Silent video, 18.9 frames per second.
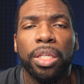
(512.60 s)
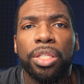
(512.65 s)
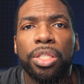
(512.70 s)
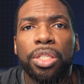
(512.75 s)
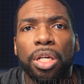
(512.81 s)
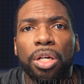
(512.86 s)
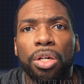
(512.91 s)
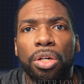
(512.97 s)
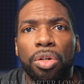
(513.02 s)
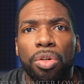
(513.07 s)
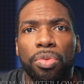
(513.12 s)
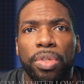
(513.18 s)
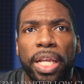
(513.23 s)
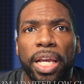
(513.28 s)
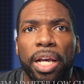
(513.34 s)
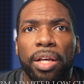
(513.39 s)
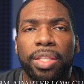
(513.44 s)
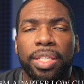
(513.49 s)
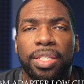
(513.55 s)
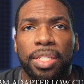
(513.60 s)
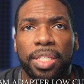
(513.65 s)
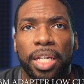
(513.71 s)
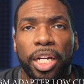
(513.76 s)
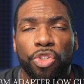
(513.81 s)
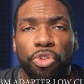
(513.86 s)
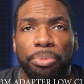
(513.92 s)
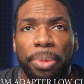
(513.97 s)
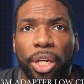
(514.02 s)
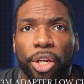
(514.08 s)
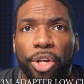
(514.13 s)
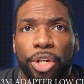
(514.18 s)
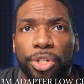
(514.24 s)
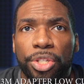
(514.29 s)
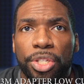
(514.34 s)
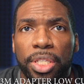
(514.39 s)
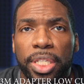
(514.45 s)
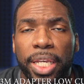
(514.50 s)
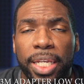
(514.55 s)
so now this is 100
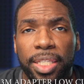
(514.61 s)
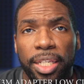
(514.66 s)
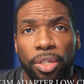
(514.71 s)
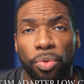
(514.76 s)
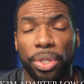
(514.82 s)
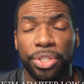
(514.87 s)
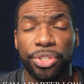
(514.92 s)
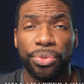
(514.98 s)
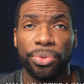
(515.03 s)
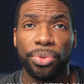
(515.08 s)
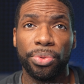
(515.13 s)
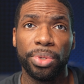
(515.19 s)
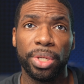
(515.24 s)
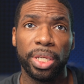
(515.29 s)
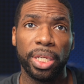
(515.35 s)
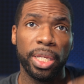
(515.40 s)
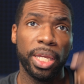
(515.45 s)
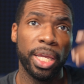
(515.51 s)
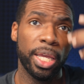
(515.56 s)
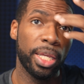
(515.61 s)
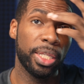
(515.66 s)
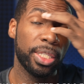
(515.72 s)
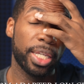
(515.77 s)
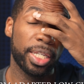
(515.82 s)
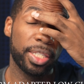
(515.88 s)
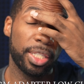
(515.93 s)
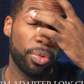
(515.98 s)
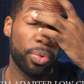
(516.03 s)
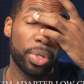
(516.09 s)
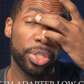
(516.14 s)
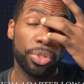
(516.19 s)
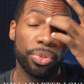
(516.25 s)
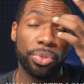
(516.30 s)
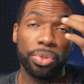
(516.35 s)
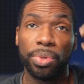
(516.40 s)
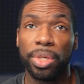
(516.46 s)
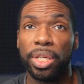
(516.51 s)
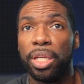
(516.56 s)
megahertz, testing 1, 2, 3, testing 1, 2,
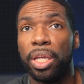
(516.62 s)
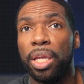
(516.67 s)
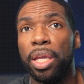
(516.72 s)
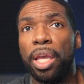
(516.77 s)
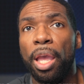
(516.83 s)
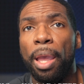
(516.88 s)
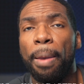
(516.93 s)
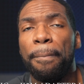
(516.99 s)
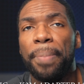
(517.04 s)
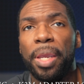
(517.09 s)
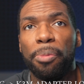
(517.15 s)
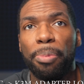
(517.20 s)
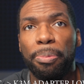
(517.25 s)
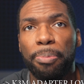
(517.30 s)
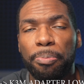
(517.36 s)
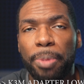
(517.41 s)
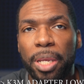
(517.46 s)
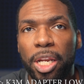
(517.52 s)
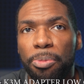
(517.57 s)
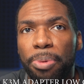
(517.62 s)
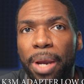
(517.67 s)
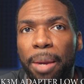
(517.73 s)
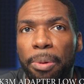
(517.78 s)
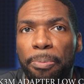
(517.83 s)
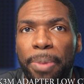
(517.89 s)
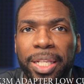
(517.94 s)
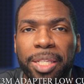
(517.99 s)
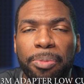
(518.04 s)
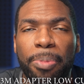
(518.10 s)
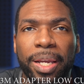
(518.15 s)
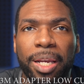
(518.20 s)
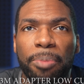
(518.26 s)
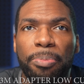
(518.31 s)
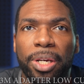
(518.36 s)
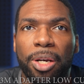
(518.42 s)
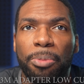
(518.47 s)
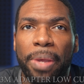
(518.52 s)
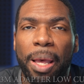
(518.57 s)
3. Peter Piper pecked a peck of
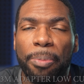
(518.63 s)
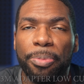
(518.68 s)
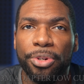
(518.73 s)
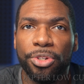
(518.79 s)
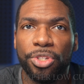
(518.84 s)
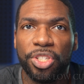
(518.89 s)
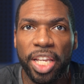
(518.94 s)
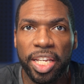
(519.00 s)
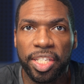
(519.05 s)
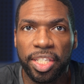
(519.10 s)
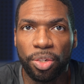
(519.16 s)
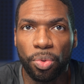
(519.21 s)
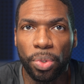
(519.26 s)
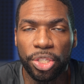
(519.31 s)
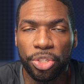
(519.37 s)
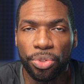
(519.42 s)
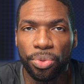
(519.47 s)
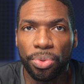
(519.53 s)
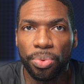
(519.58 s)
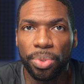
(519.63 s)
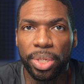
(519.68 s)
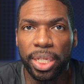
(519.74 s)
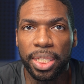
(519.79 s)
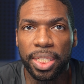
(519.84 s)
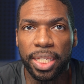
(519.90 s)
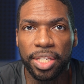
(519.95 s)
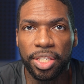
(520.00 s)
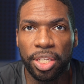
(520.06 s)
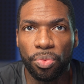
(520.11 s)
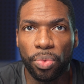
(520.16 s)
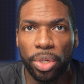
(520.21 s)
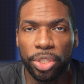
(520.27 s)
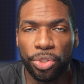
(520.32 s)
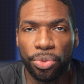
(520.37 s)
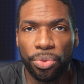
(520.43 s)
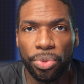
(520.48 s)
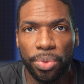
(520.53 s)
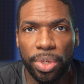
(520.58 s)
pickled peppers, testing 1, 2, 3, testing 1,
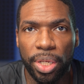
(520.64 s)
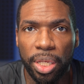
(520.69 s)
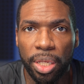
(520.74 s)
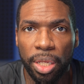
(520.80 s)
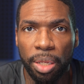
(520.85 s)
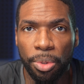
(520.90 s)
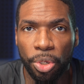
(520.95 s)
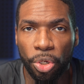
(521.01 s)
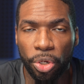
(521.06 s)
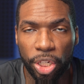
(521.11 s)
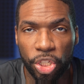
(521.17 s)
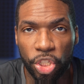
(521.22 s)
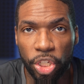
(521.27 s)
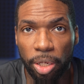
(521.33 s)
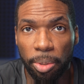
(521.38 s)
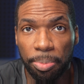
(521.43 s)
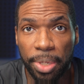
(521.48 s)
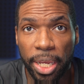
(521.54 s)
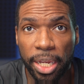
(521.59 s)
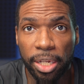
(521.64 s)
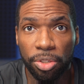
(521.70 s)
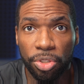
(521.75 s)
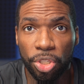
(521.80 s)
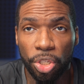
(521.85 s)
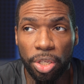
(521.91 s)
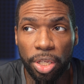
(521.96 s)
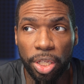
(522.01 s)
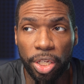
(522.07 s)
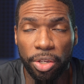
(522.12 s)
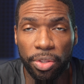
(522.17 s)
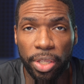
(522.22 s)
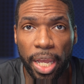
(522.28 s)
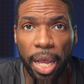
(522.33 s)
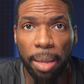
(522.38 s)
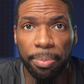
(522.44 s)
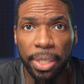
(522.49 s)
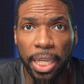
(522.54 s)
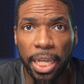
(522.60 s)
2, 3. I'm gonna shut up now so you can hear the
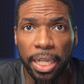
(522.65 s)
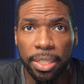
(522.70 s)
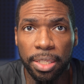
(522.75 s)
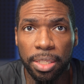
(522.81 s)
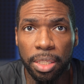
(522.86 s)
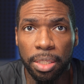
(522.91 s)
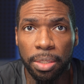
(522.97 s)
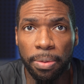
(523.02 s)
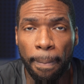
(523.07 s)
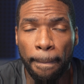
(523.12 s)
ambiance.